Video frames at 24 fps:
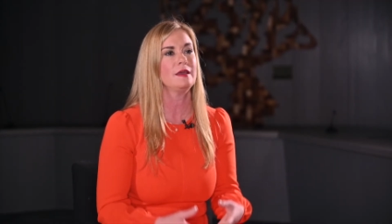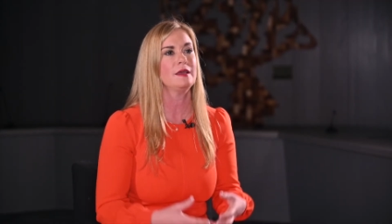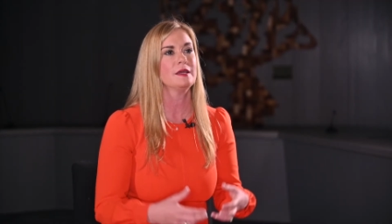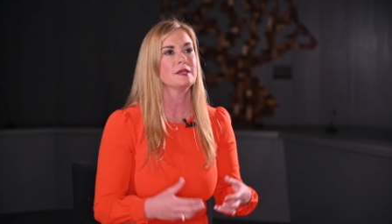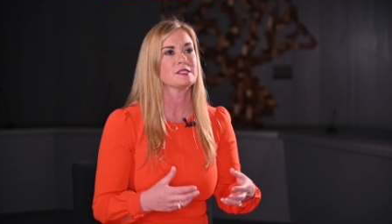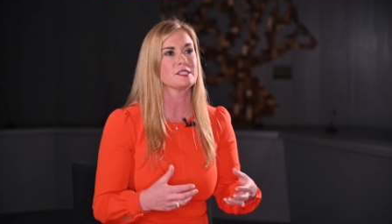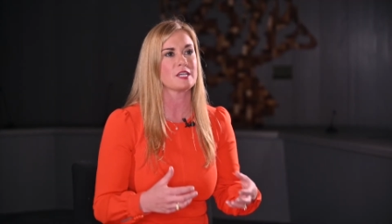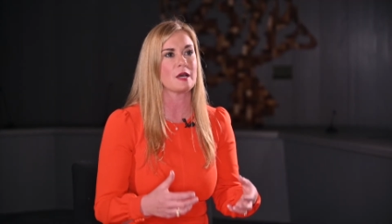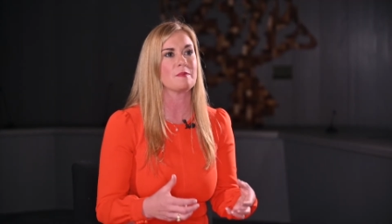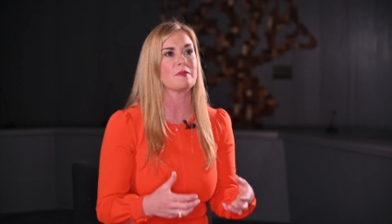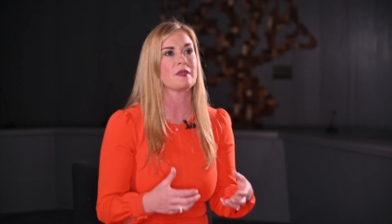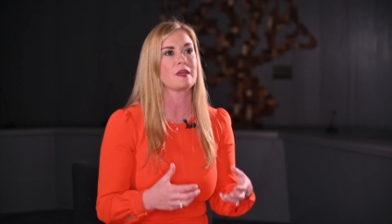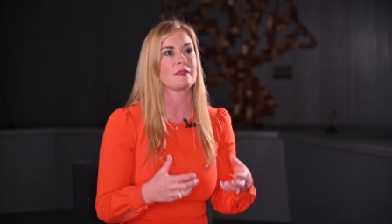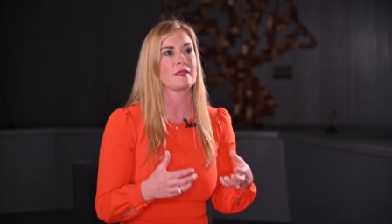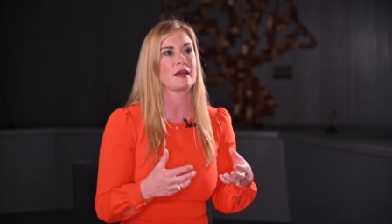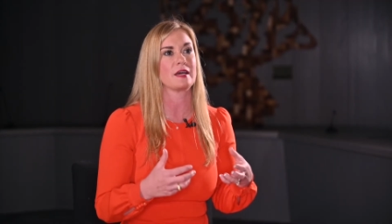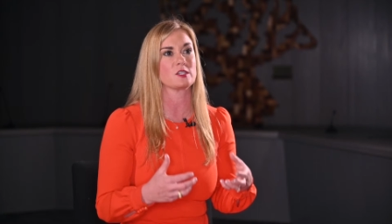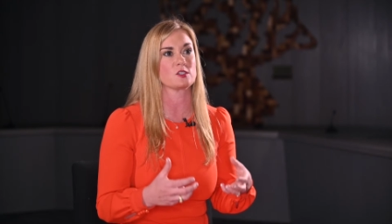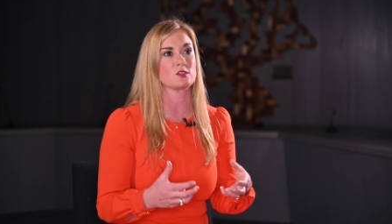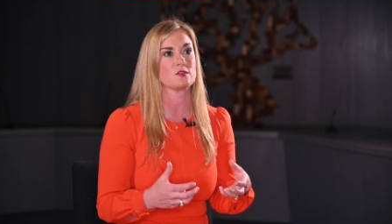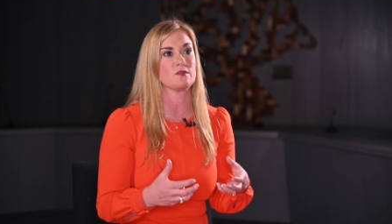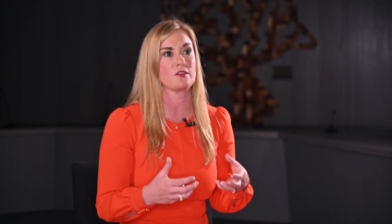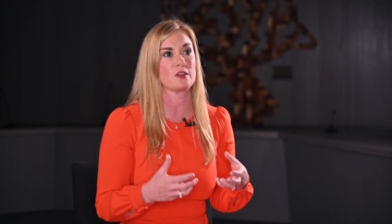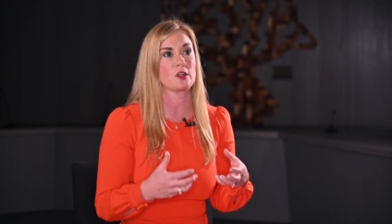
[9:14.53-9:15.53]
something
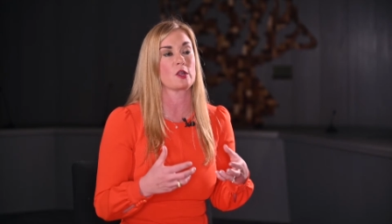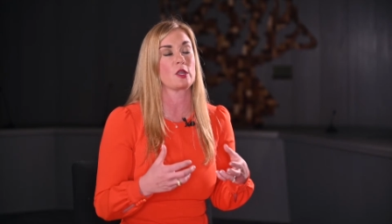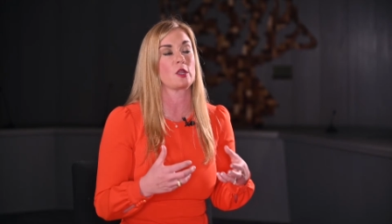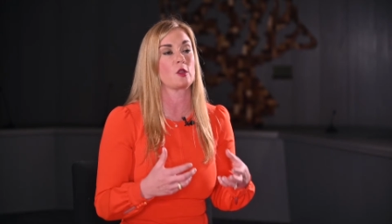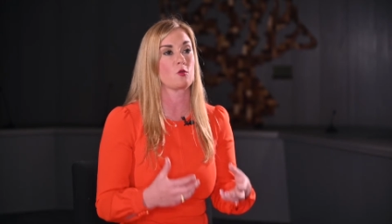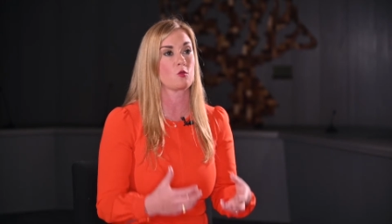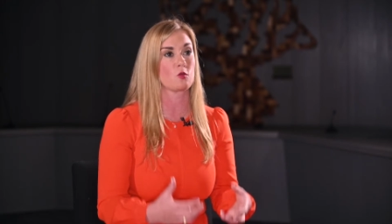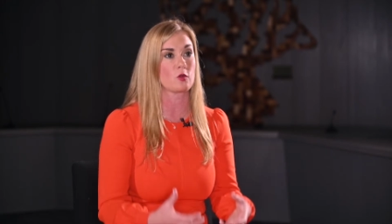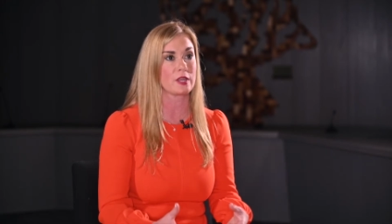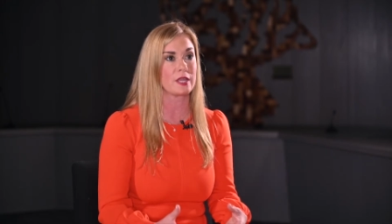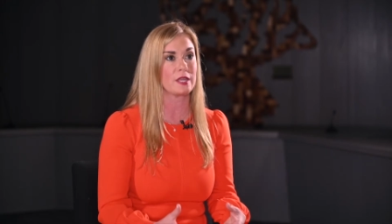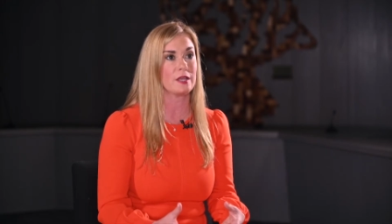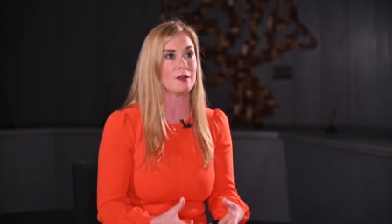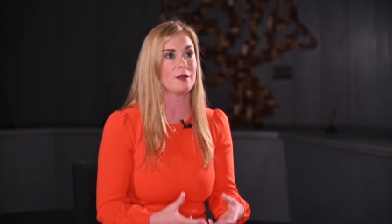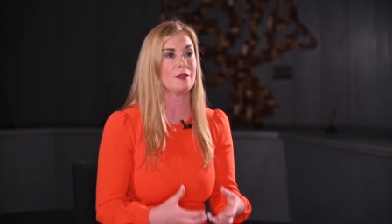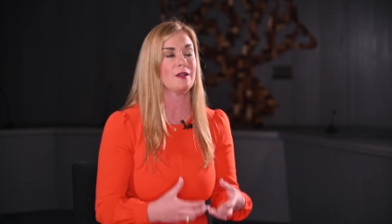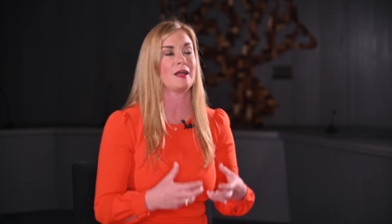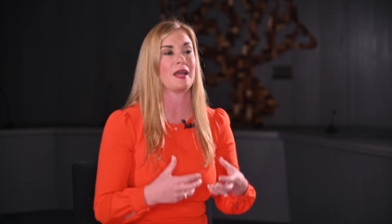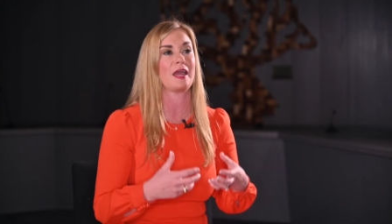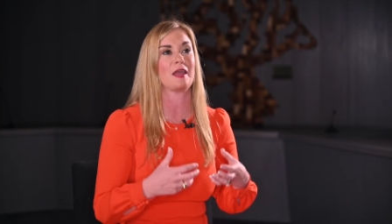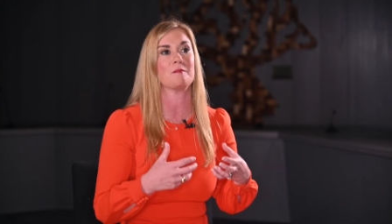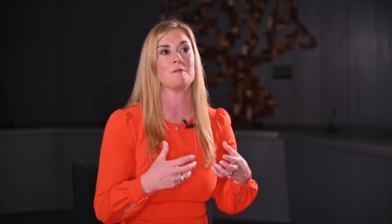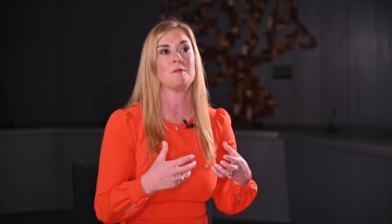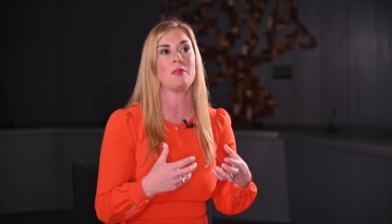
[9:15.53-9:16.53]
that's very real
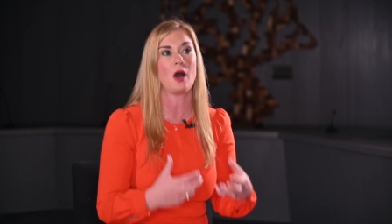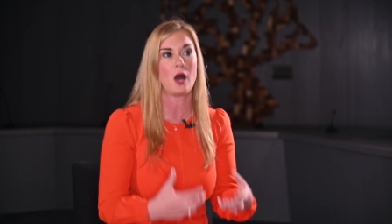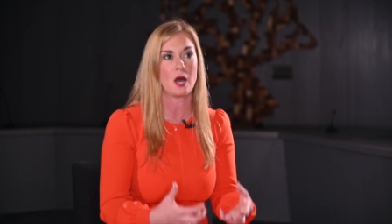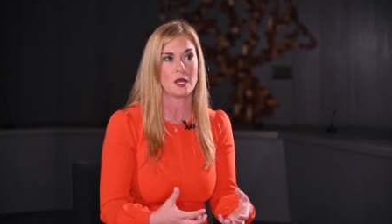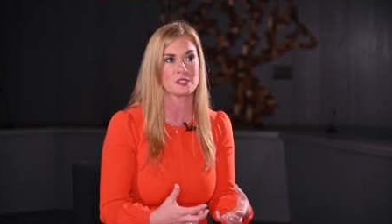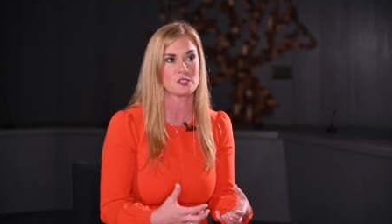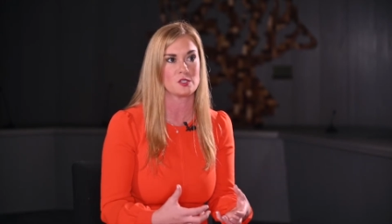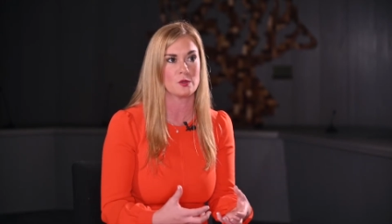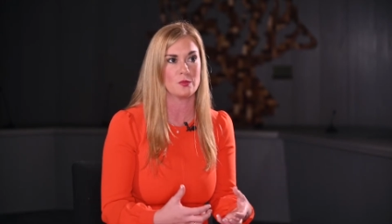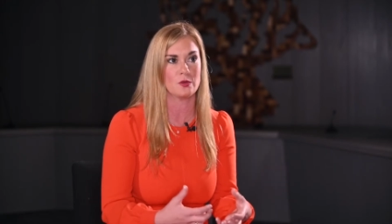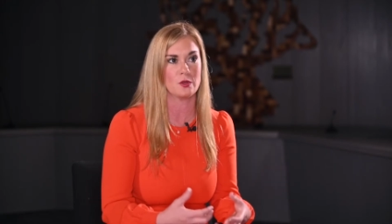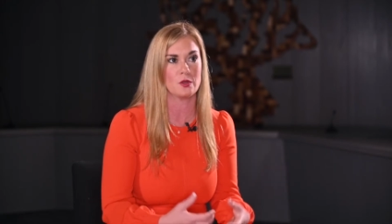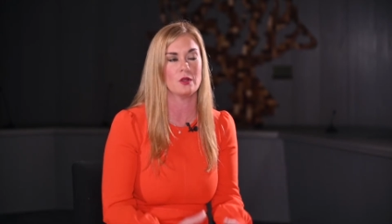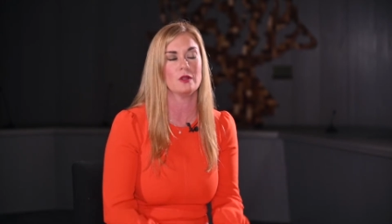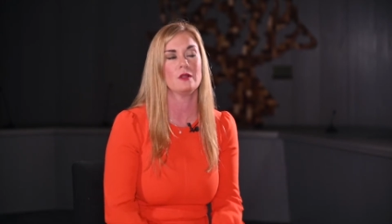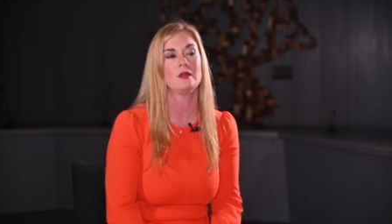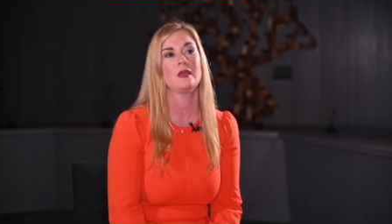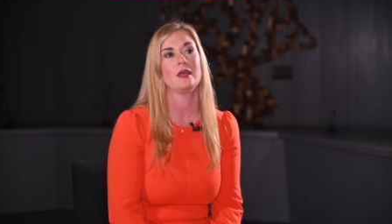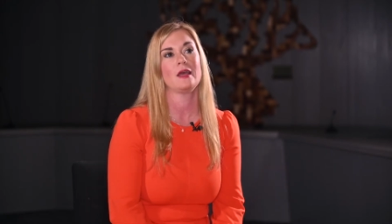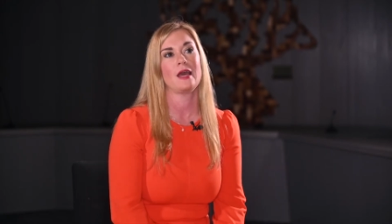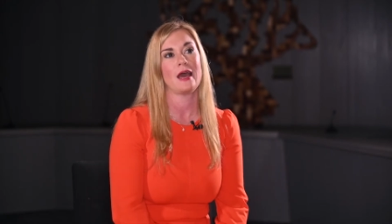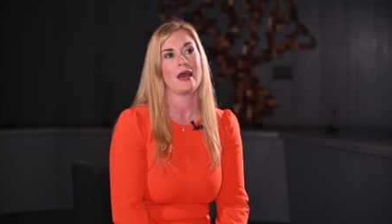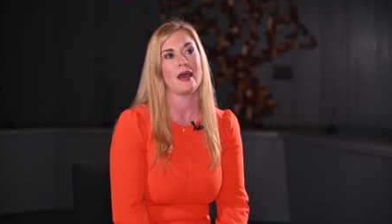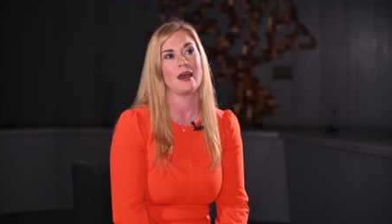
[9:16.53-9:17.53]
and possible
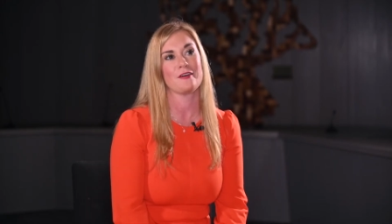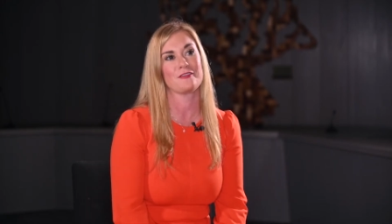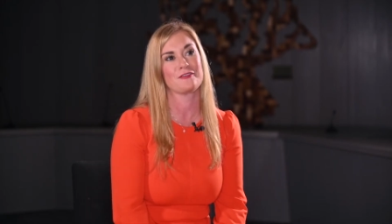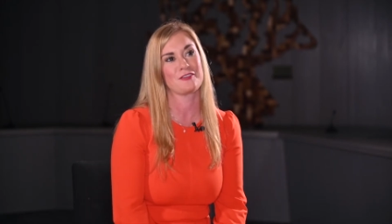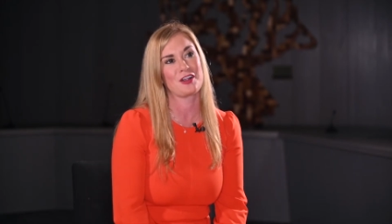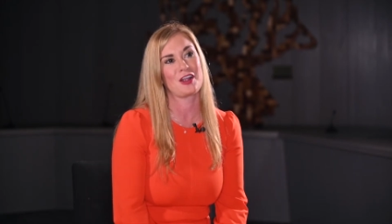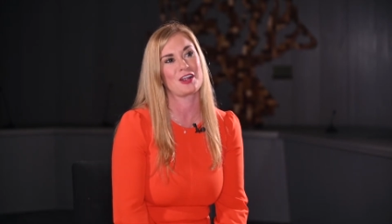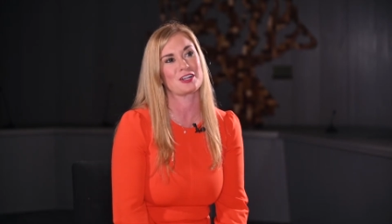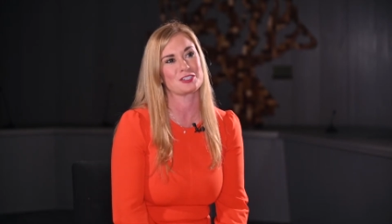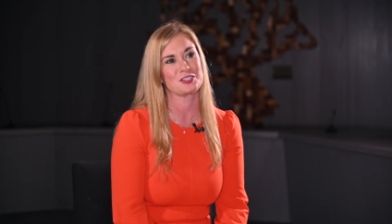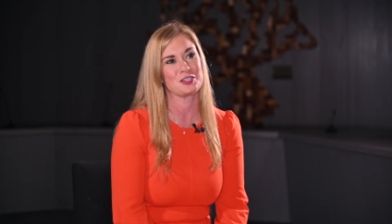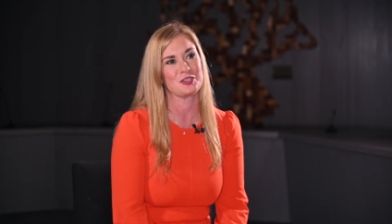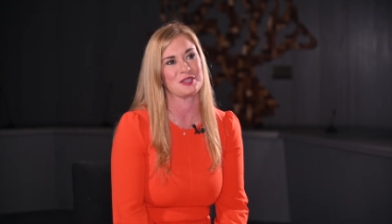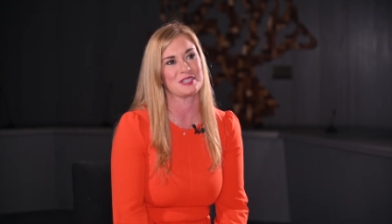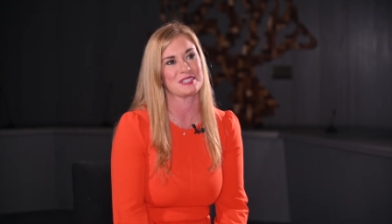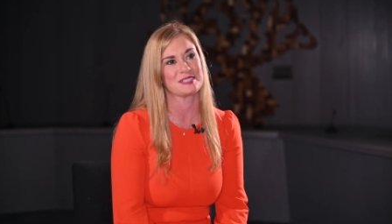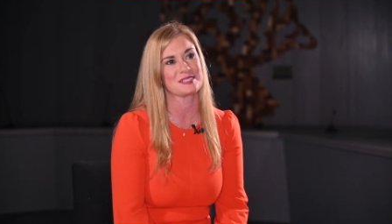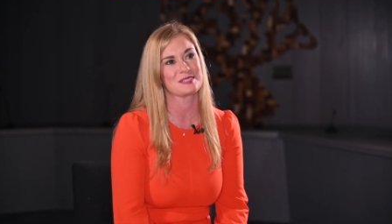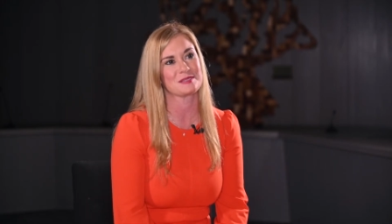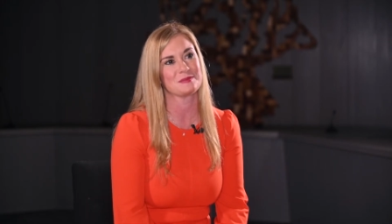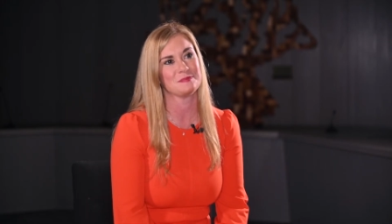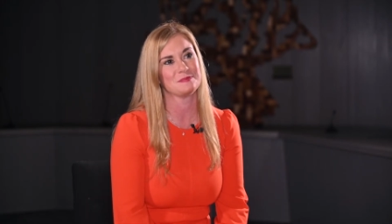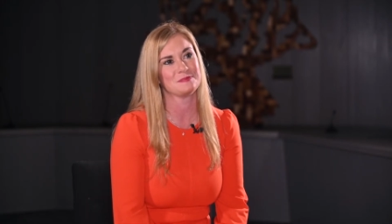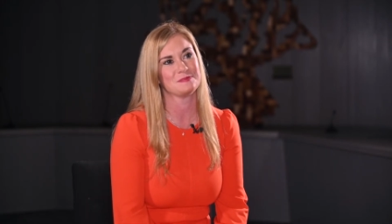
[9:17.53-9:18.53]
uh, for our students.